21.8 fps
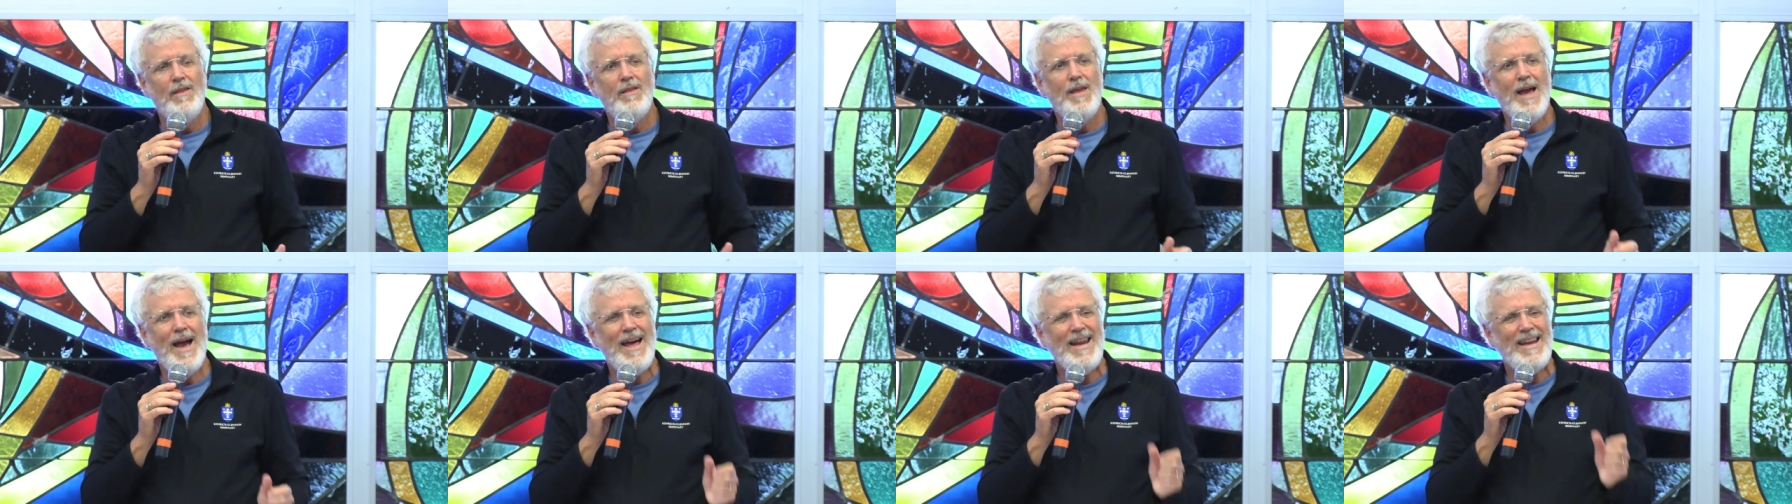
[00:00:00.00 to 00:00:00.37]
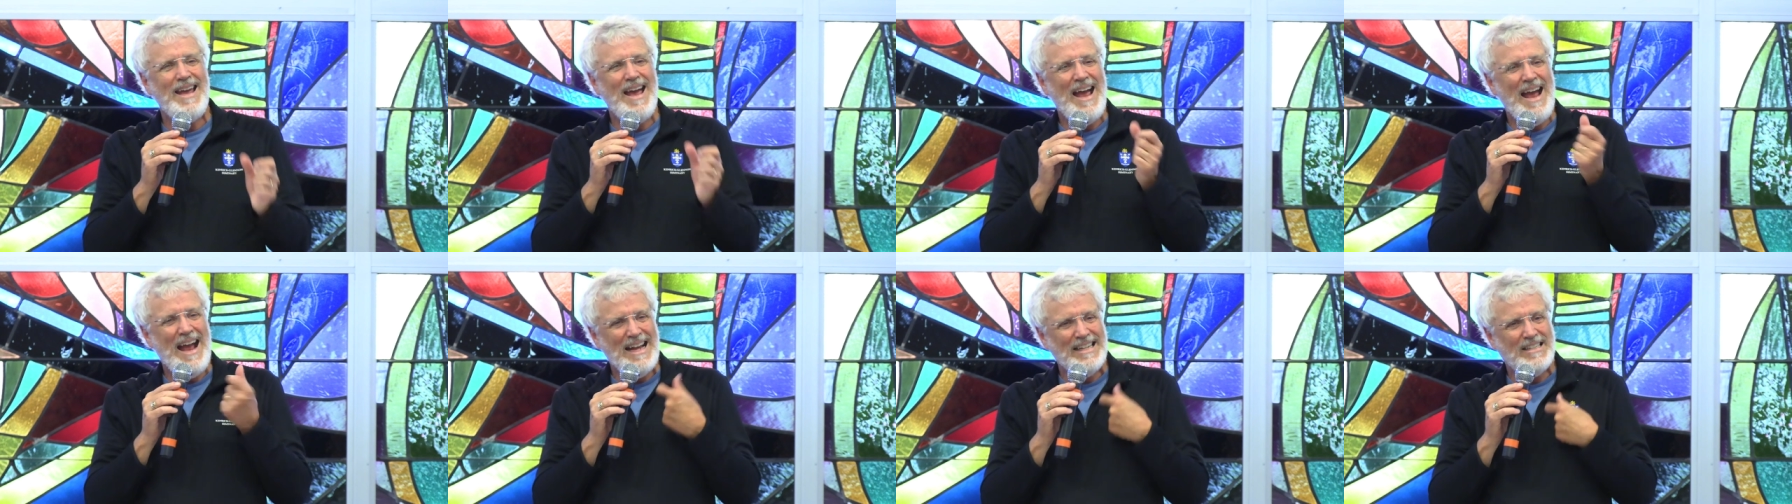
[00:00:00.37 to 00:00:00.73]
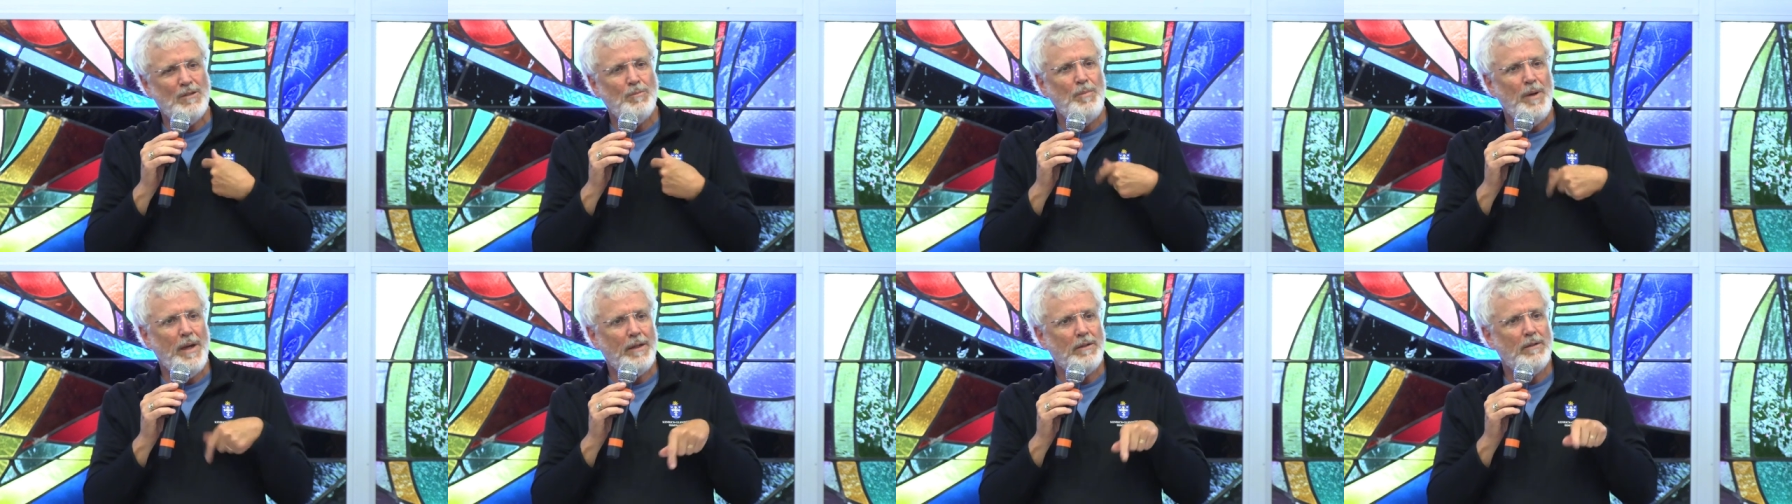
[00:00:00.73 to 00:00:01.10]
That
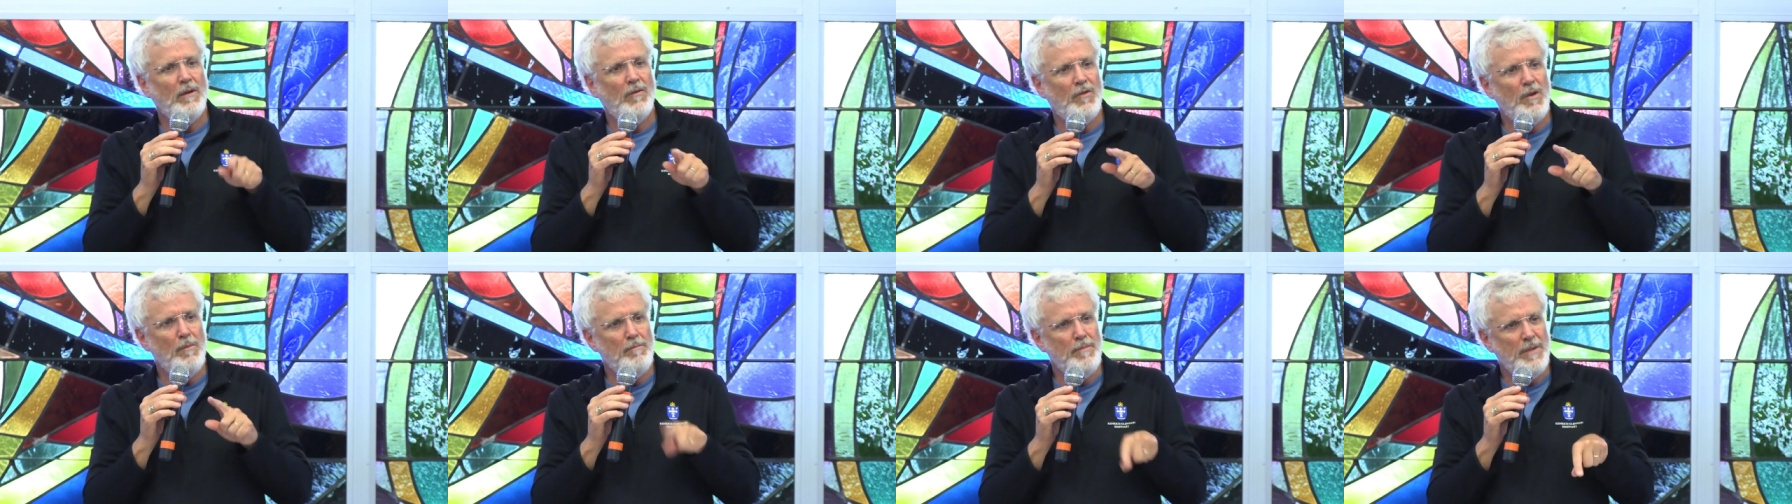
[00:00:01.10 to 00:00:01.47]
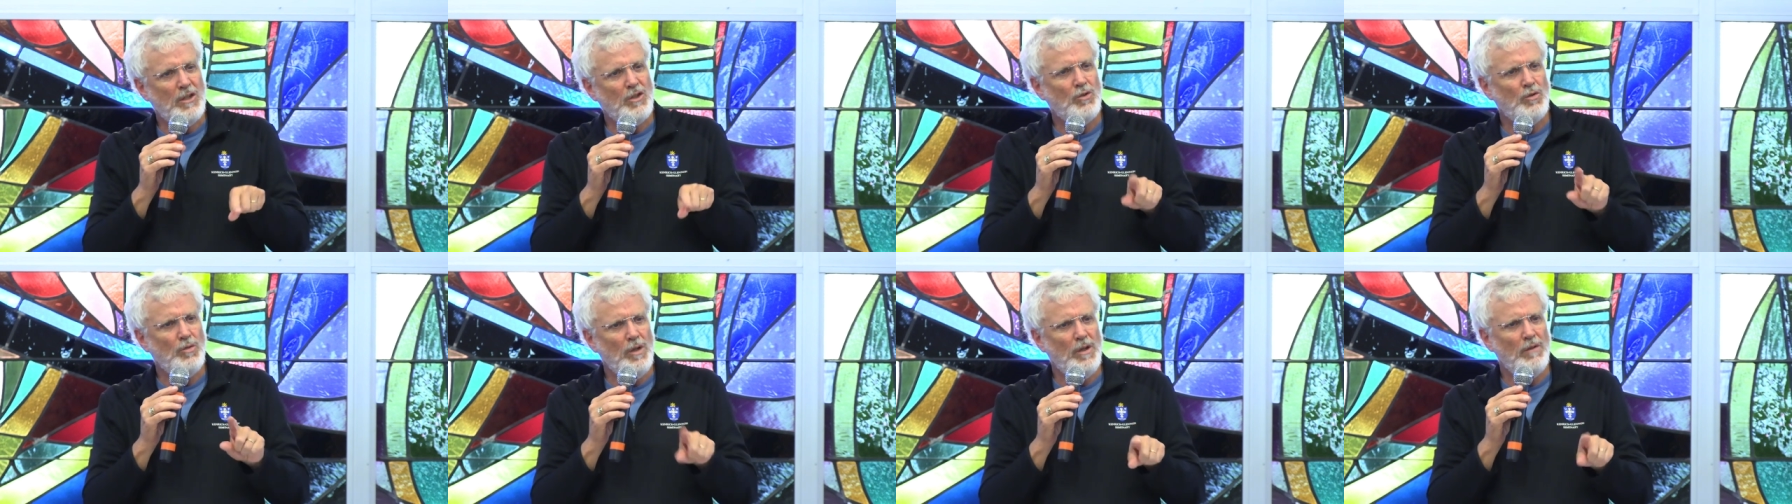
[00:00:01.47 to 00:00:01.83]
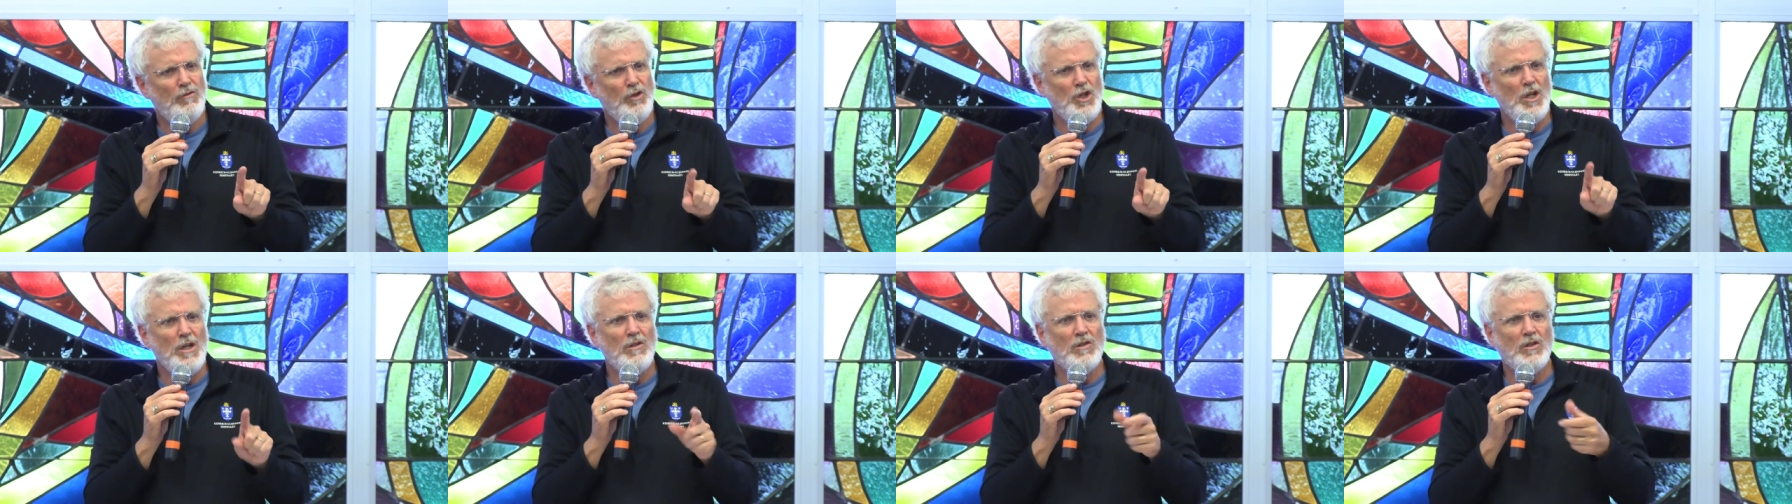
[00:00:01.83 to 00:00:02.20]
aspect of the mystery of
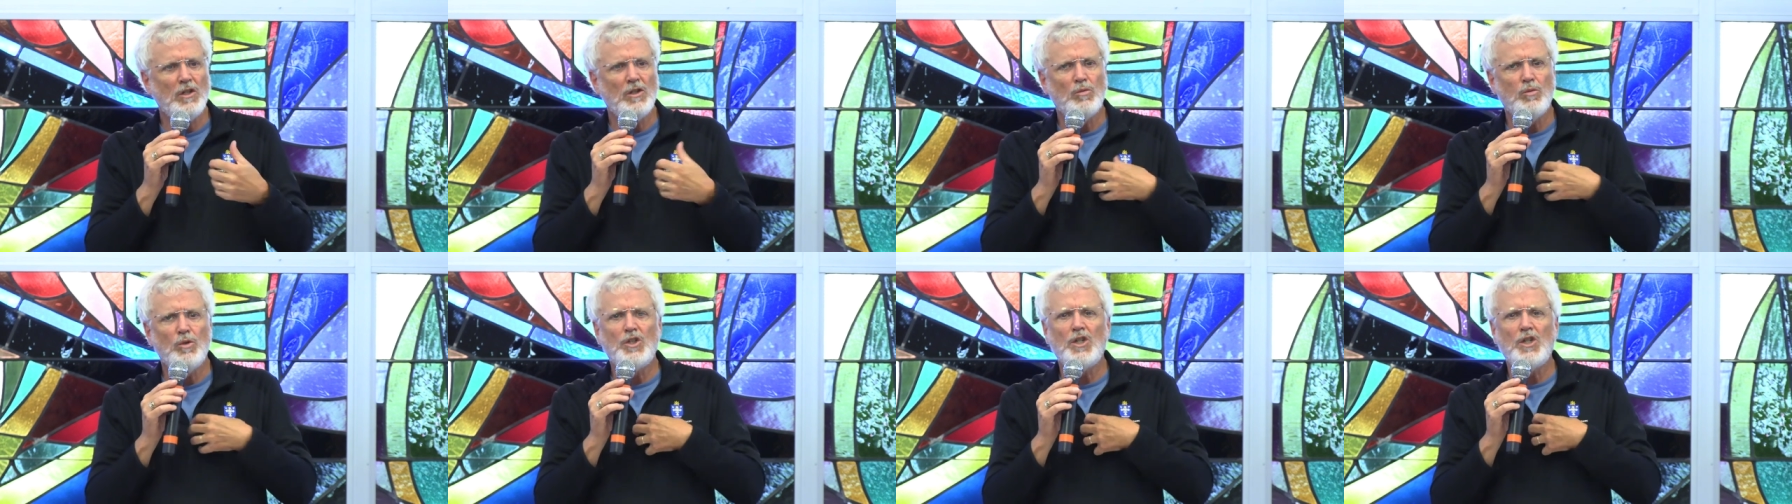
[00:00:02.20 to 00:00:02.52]
Jesus,